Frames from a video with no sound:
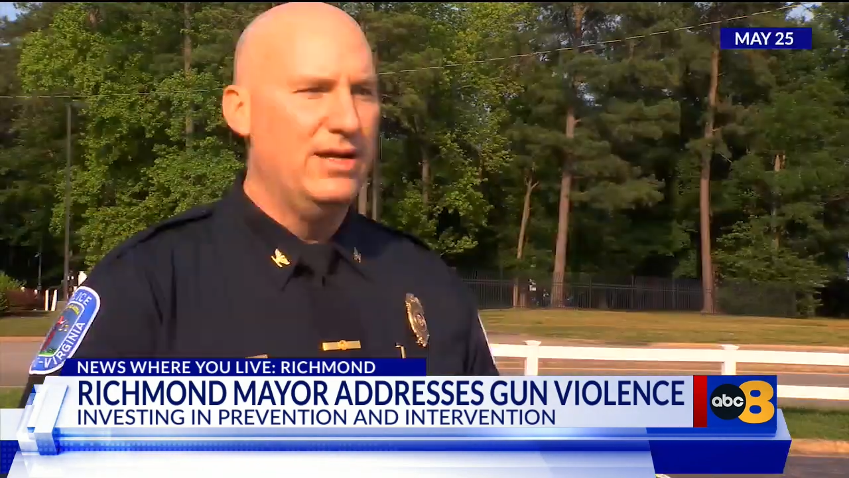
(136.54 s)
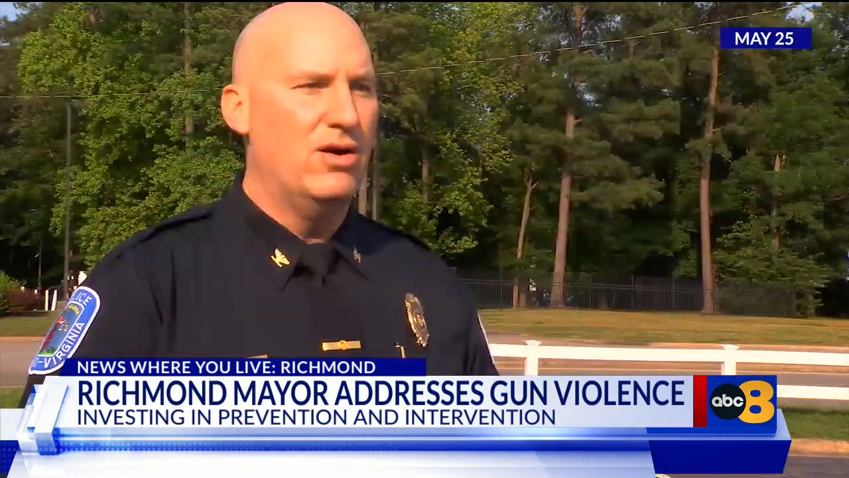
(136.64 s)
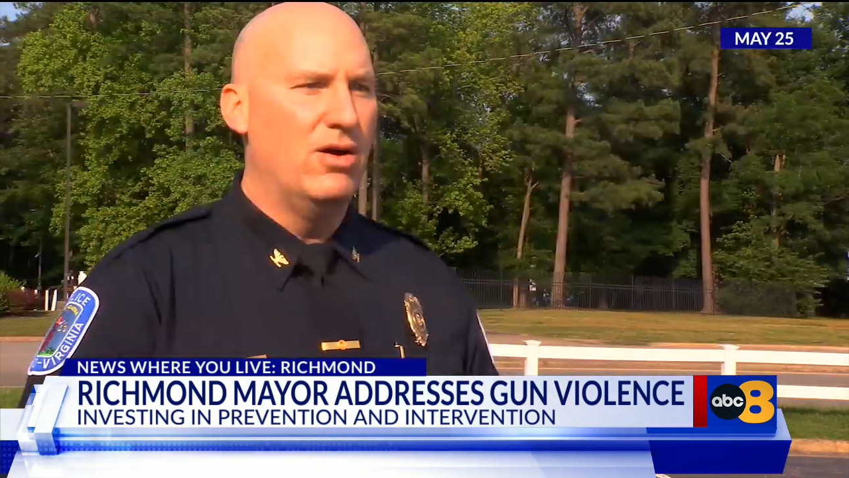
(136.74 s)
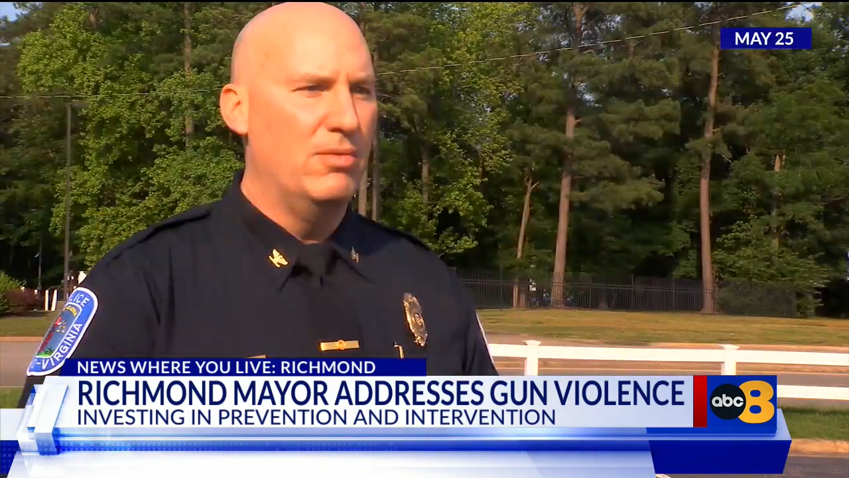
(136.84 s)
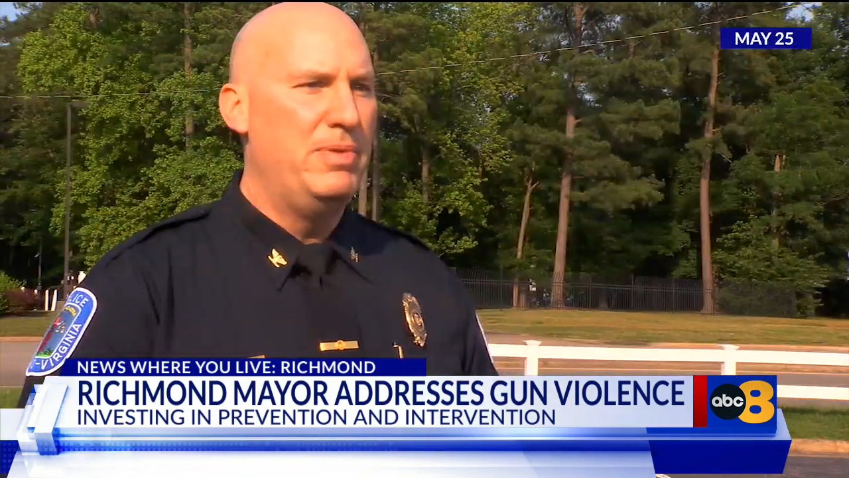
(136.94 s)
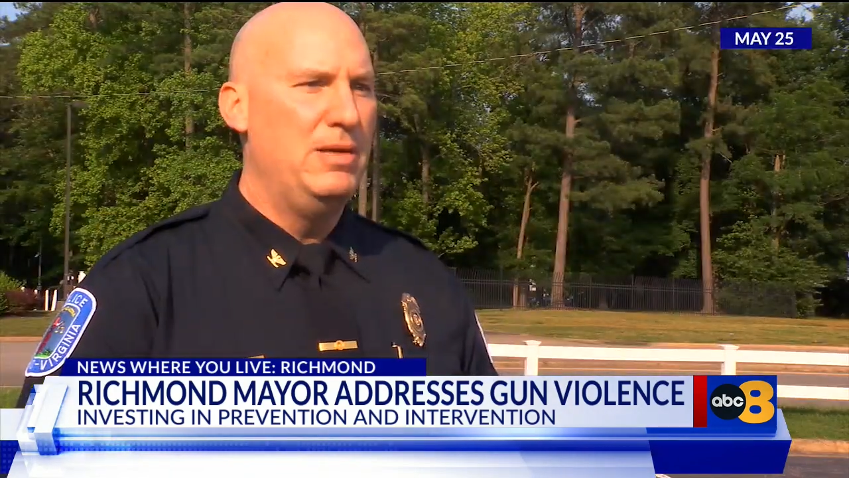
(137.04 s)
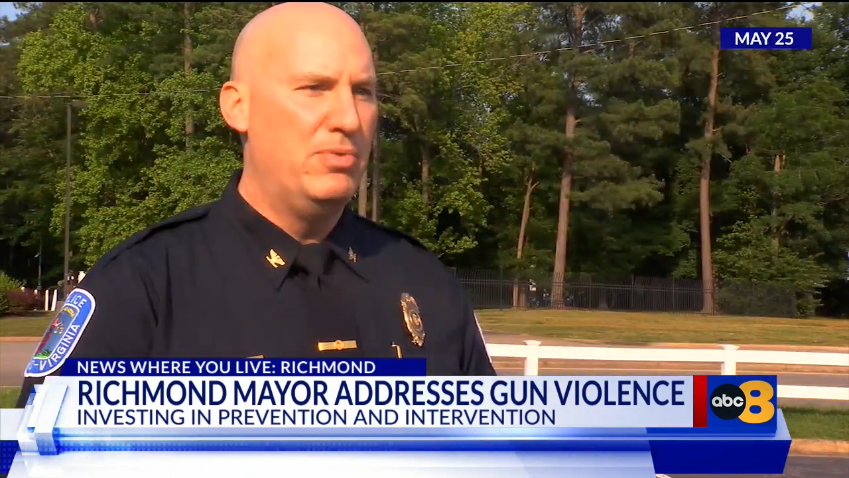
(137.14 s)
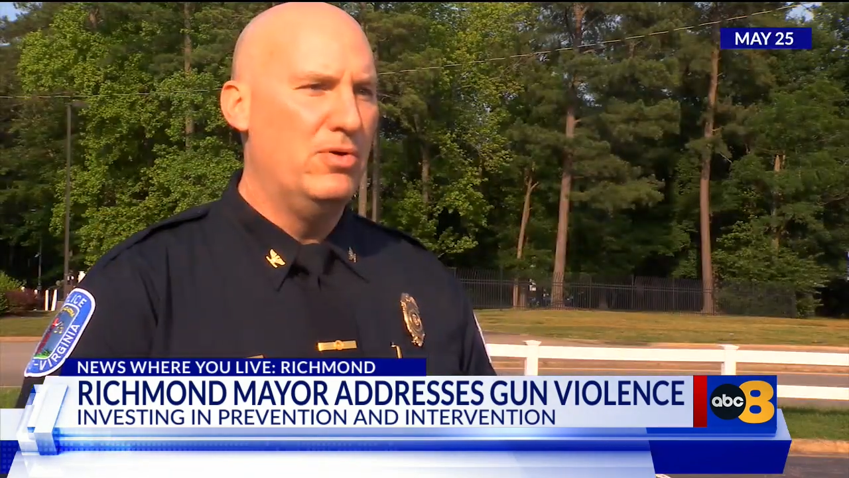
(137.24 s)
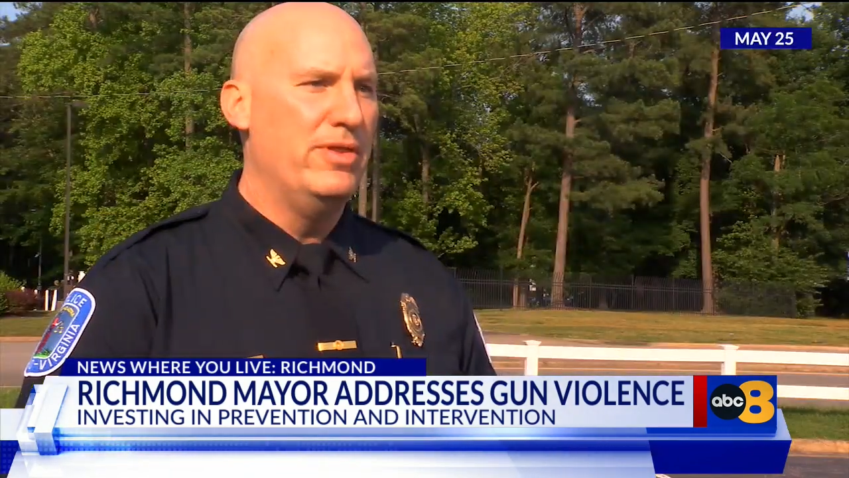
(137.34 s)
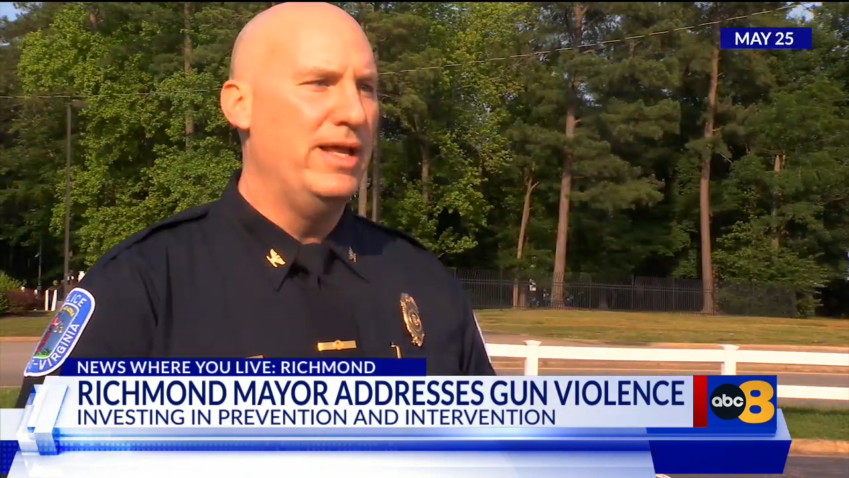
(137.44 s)
are people
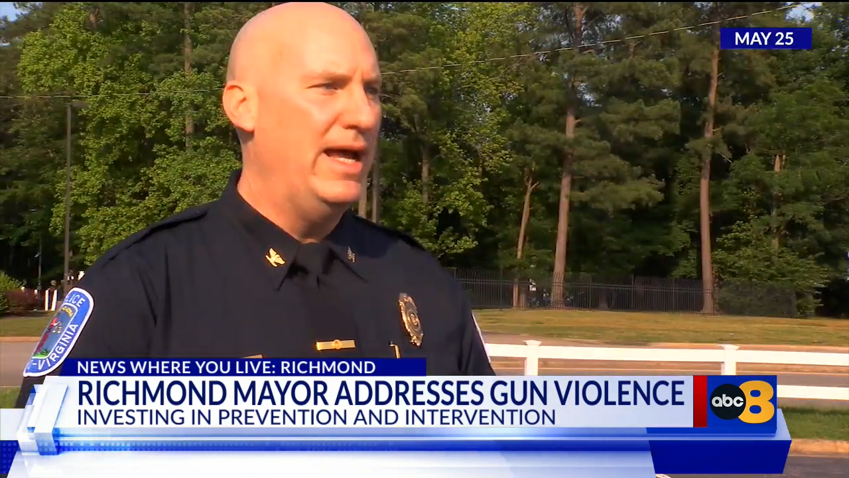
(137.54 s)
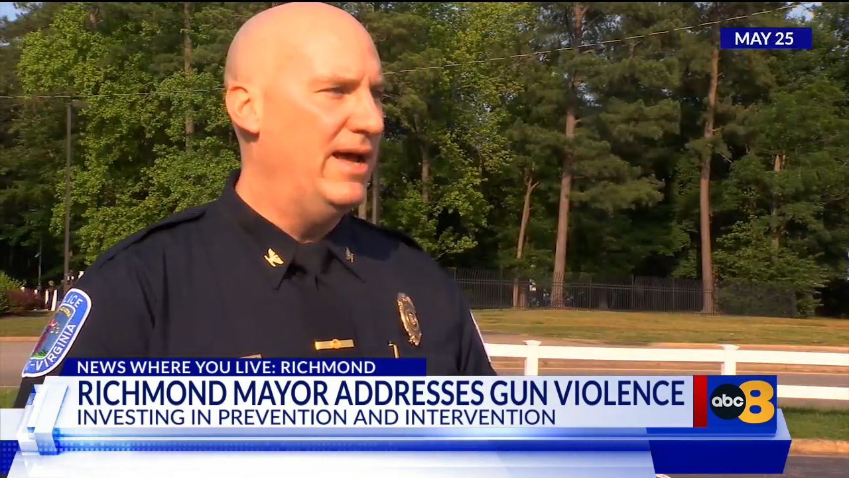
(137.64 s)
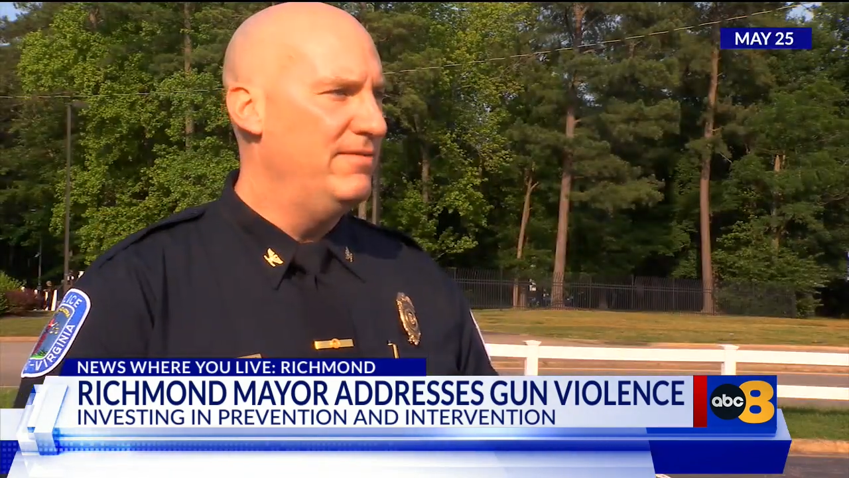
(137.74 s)
that have